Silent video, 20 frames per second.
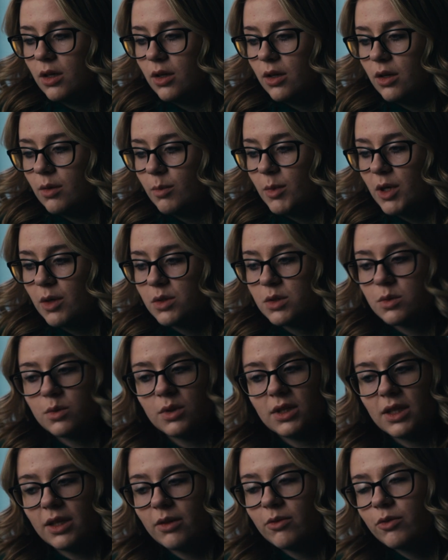I was
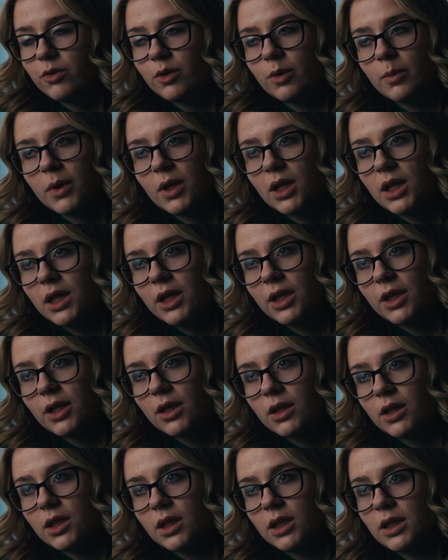with them for about a
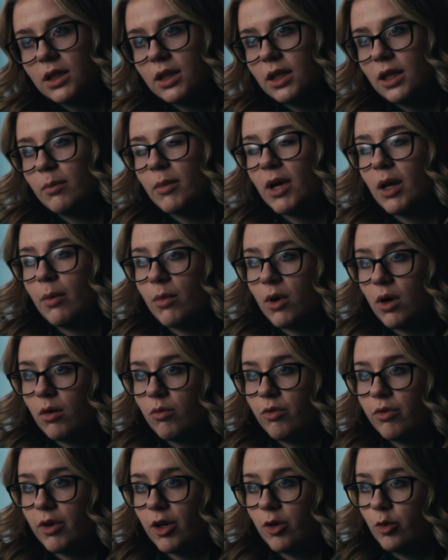year, and then my
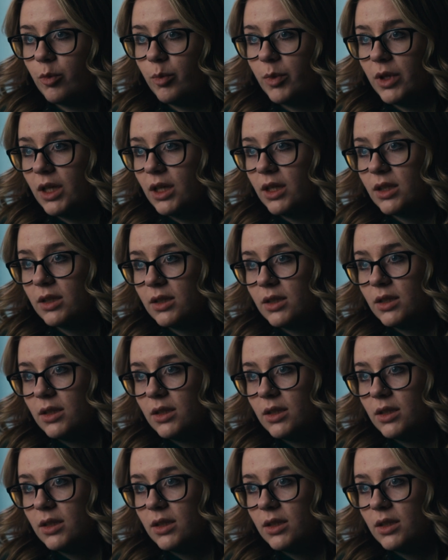mom found me.